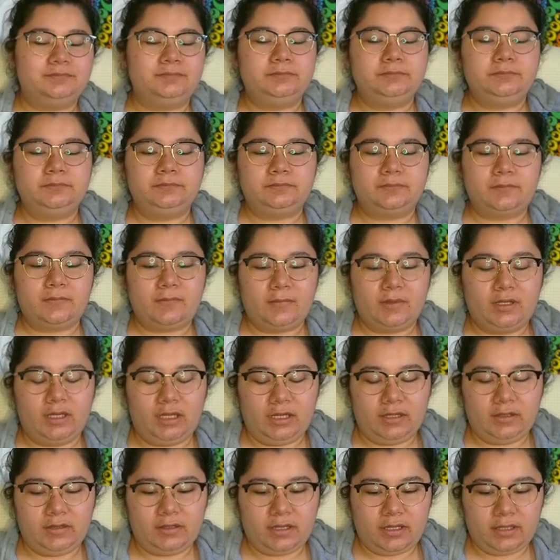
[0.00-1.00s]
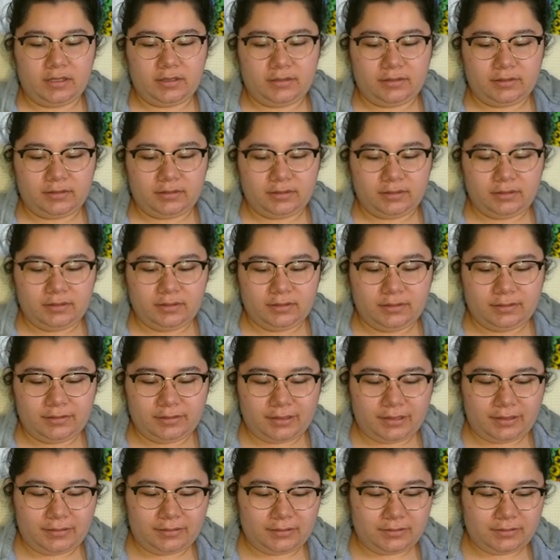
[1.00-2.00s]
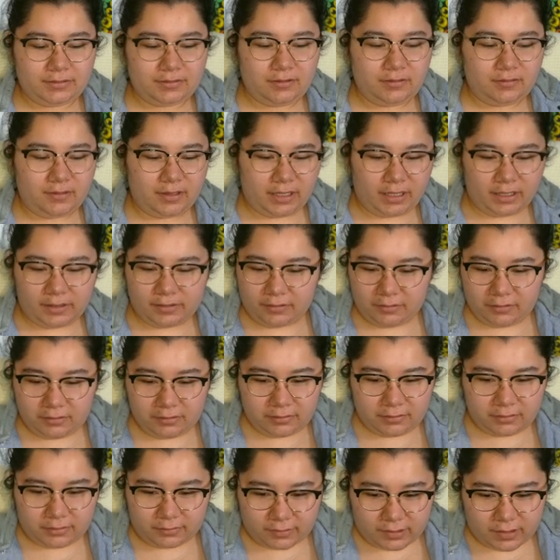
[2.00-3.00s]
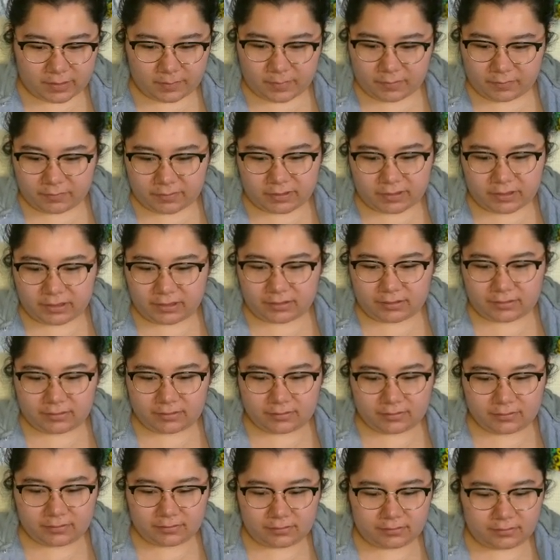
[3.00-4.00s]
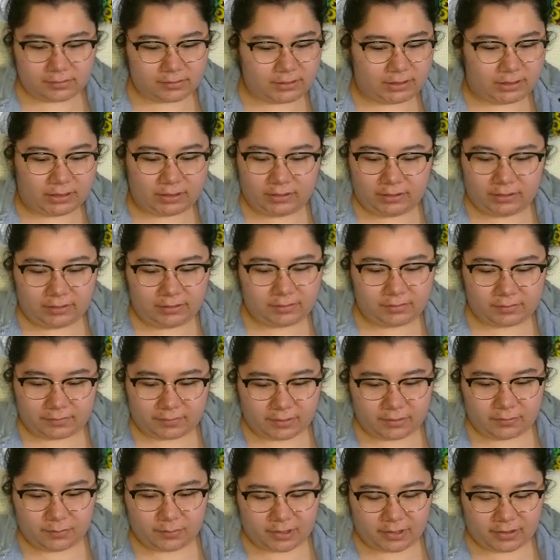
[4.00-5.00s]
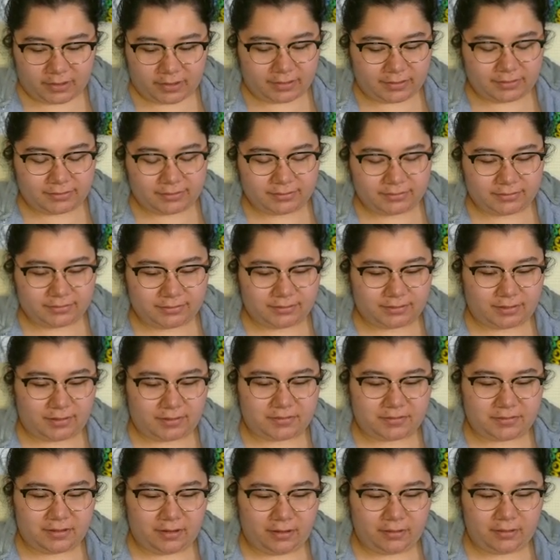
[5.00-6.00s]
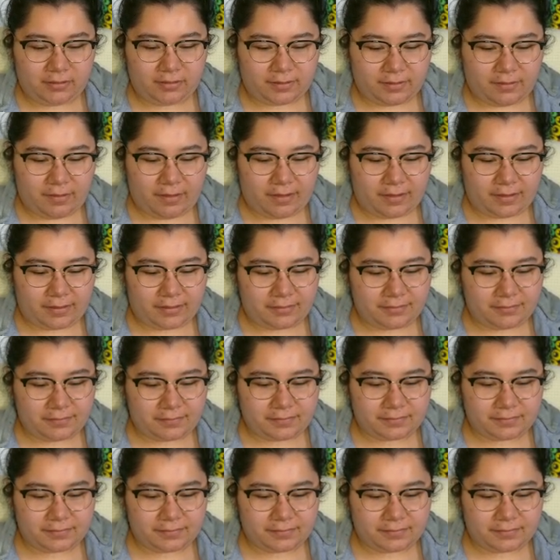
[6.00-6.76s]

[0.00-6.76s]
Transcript: and then, like, there's no ethical dilemma with like killing the robot. It's not alive.